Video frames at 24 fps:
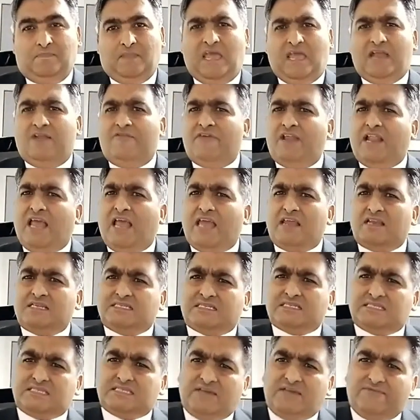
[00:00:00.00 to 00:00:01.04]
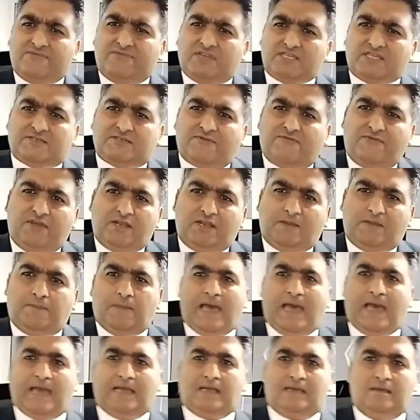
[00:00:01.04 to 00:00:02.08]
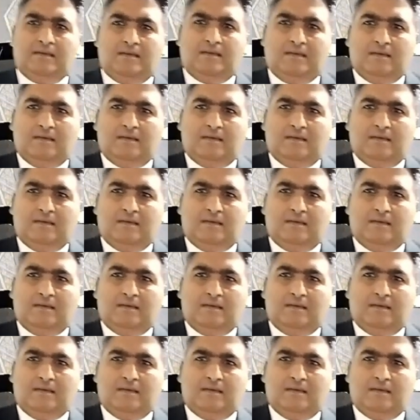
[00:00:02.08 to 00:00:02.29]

And when I received this feedback,